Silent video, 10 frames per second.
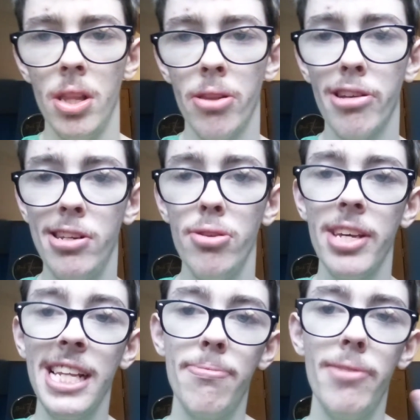there's two
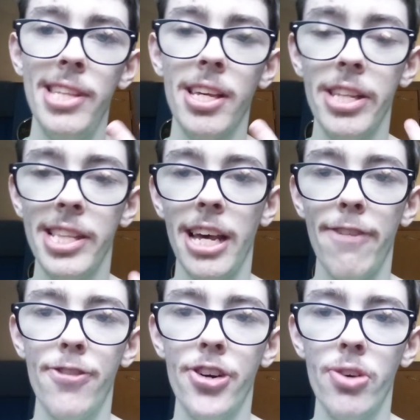things missing on this
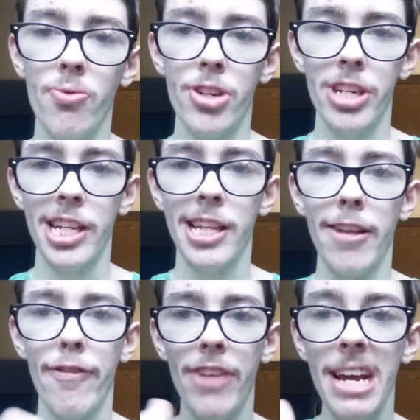iPhone, which is
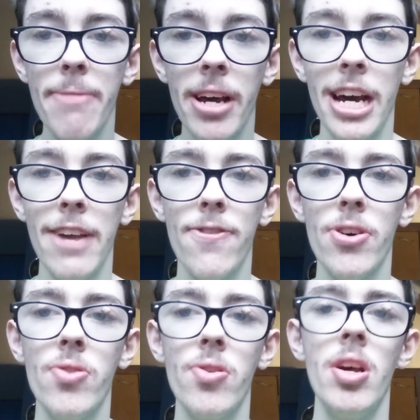Find My
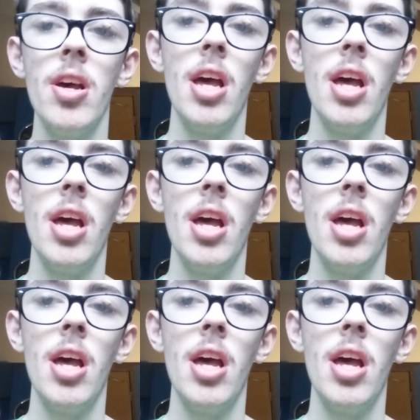iPhone,